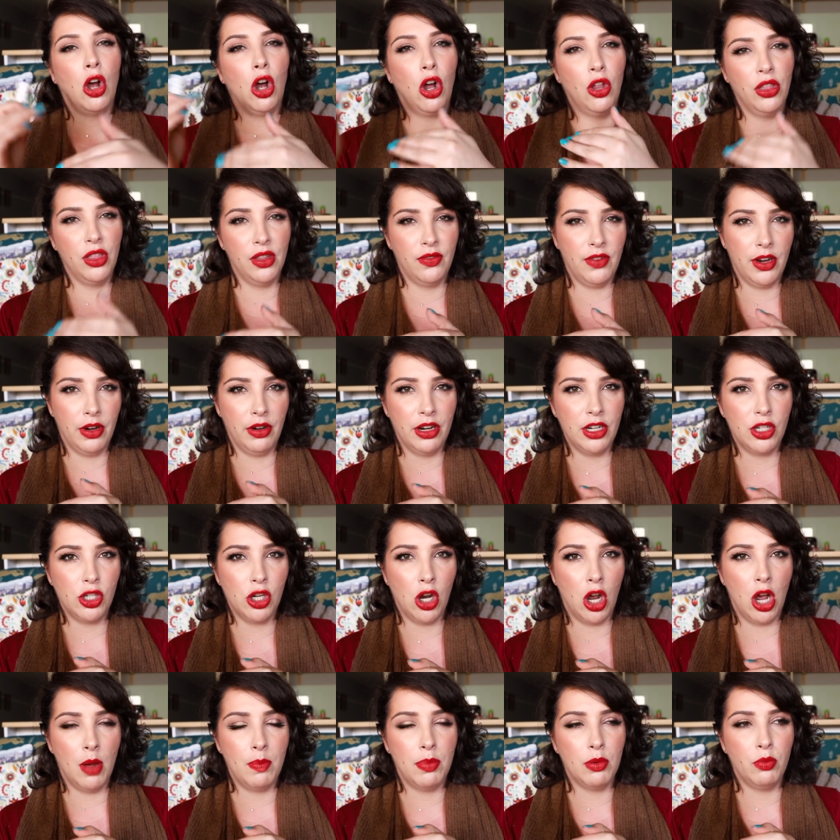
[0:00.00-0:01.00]
on the very
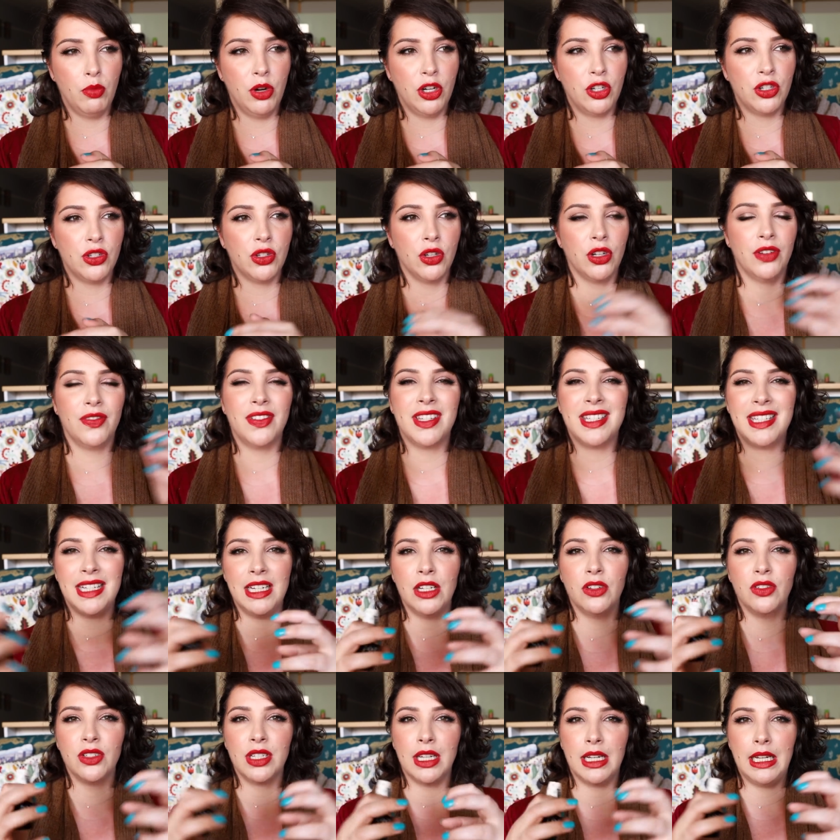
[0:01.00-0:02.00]
top, which sort of
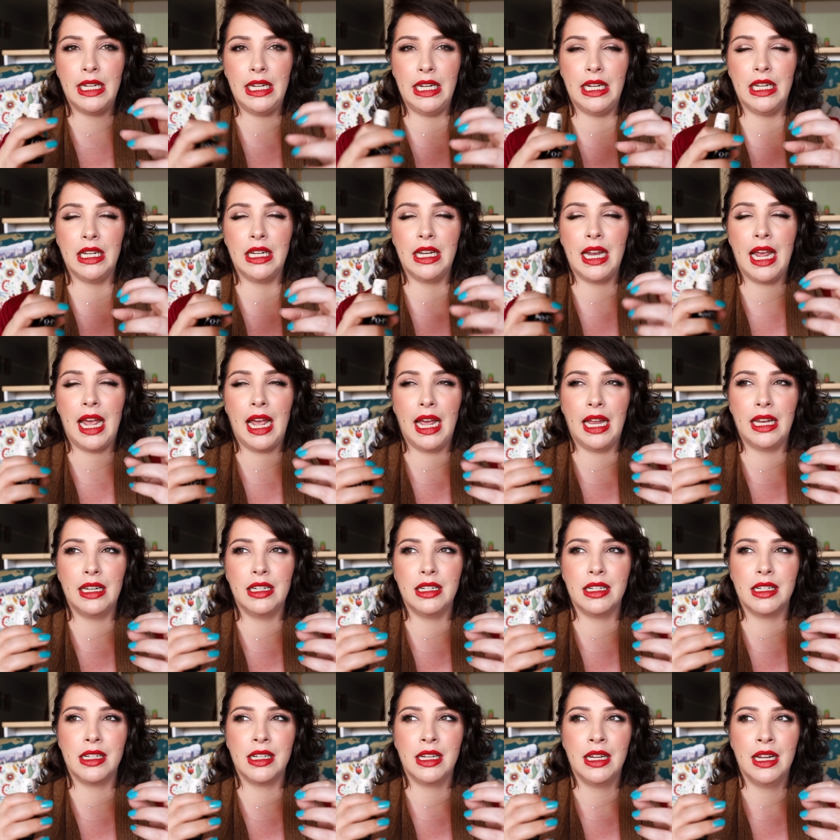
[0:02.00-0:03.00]
seals it in
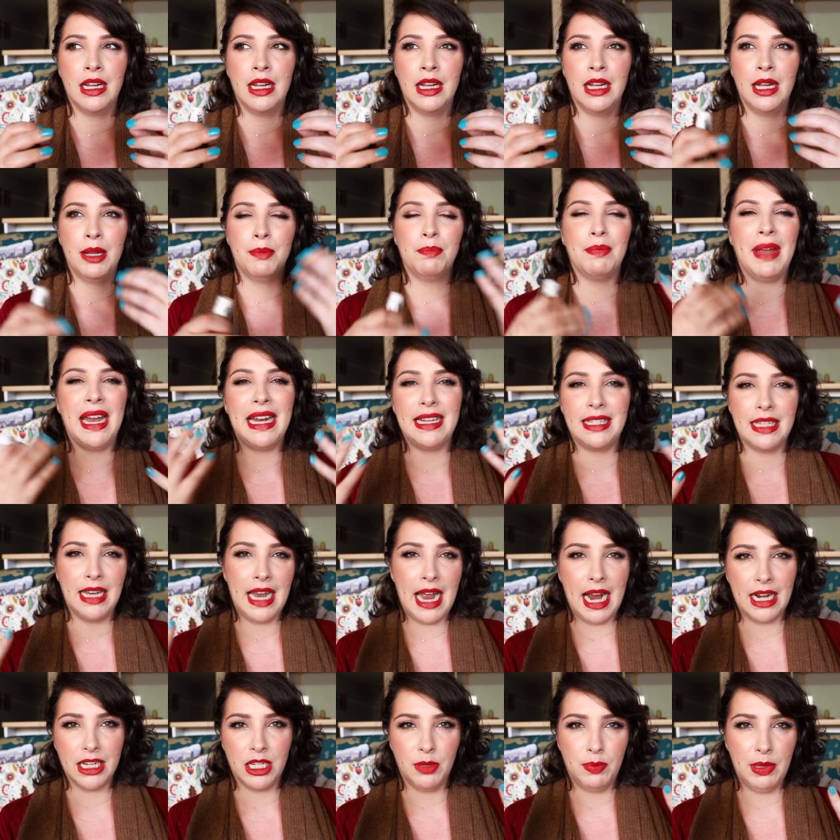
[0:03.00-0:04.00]
and makes it
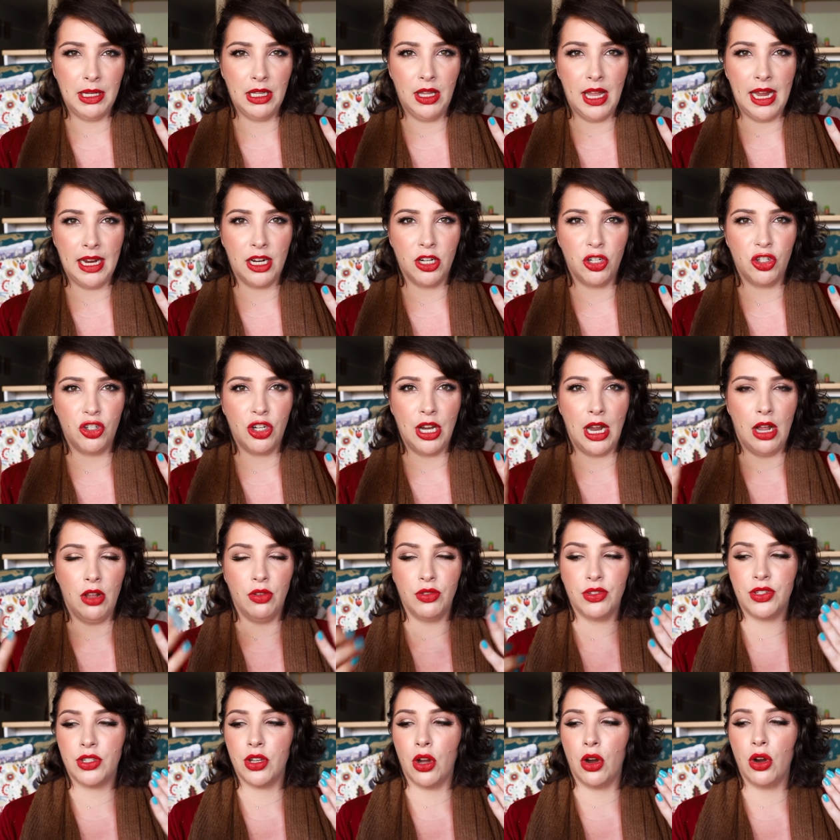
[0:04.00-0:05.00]
act a bit like a
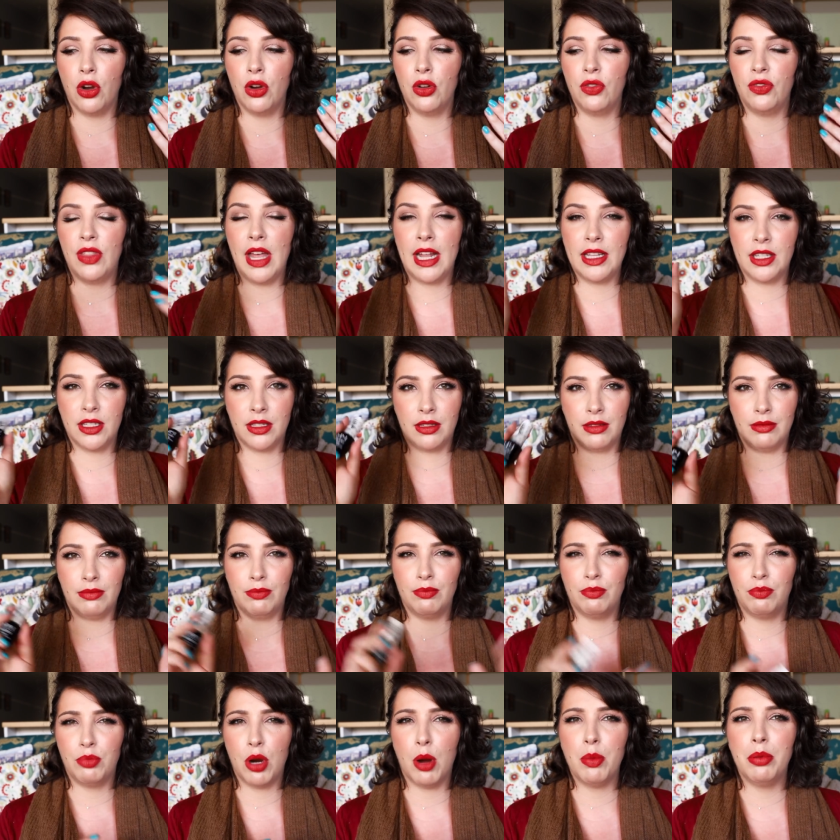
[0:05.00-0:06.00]
gel. So that's
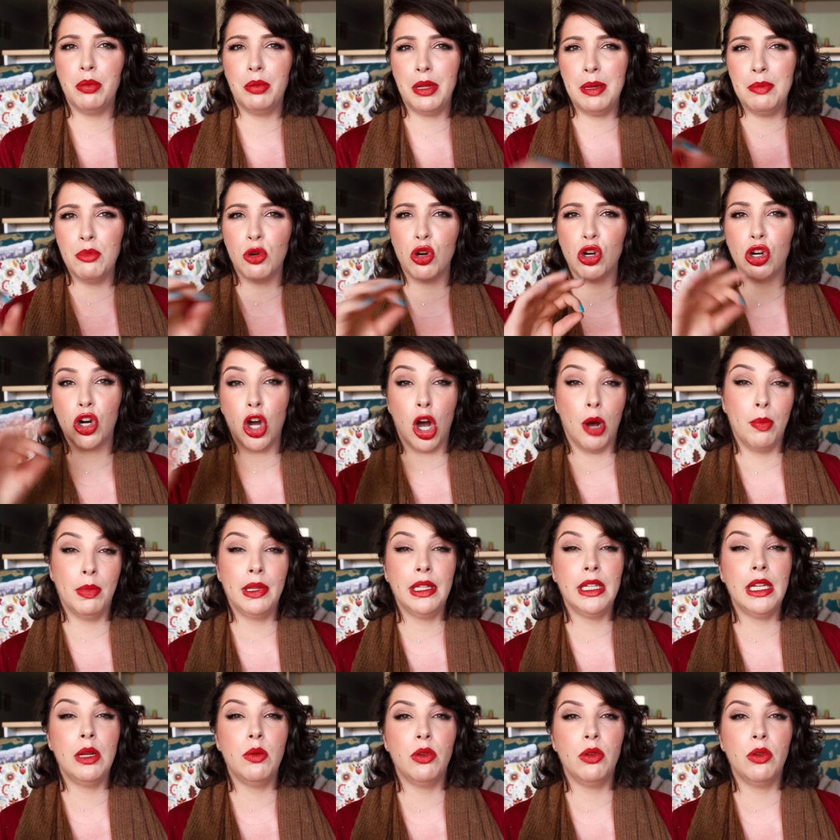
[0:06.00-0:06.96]
probably more commonly